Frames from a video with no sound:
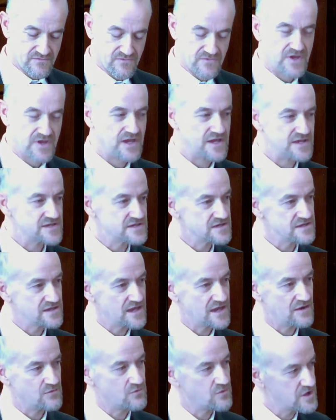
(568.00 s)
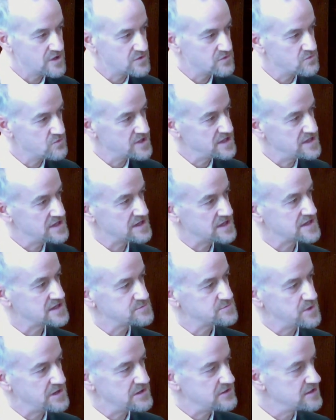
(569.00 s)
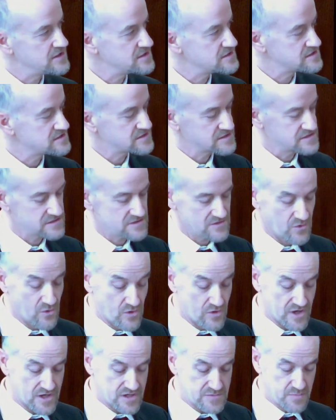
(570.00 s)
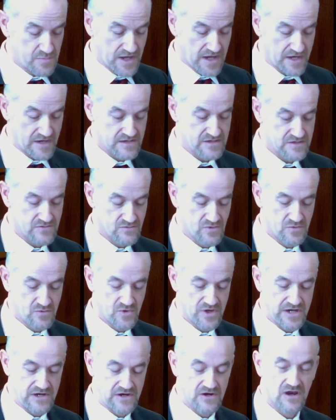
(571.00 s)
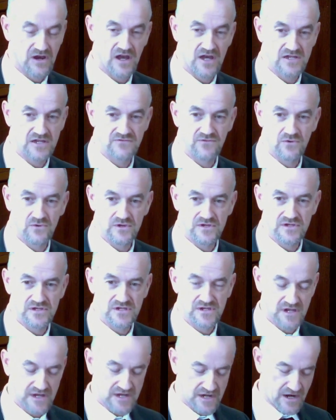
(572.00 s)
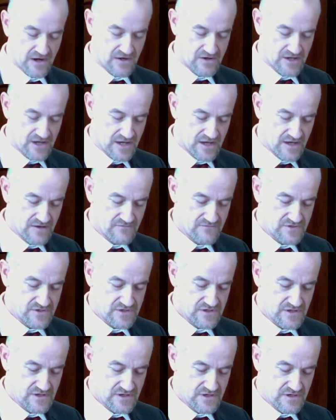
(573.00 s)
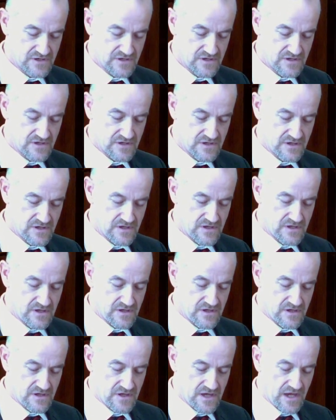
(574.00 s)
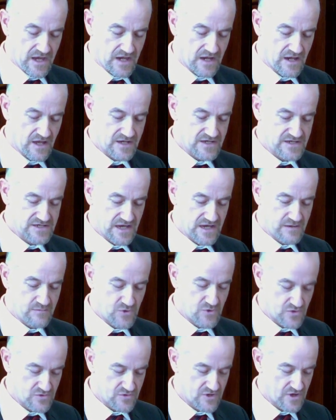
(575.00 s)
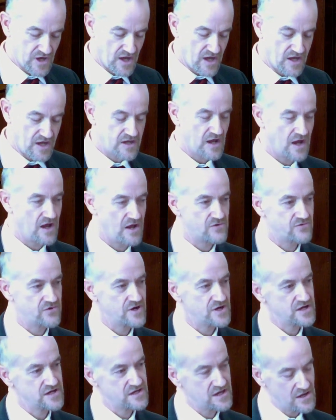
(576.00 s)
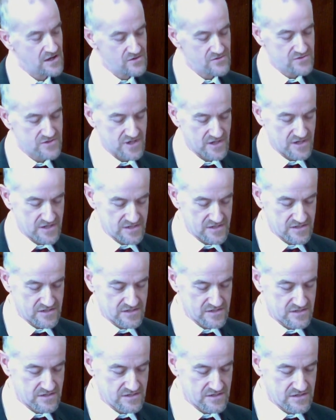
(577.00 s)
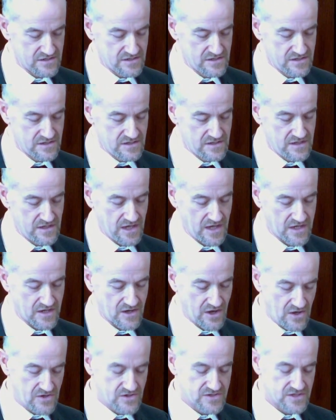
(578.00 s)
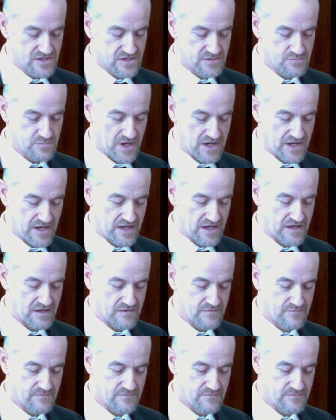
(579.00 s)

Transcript: Isn't that what we experience or expect when we hear God's voice in our lives? And like Samuel, God already knows us and calls us by name.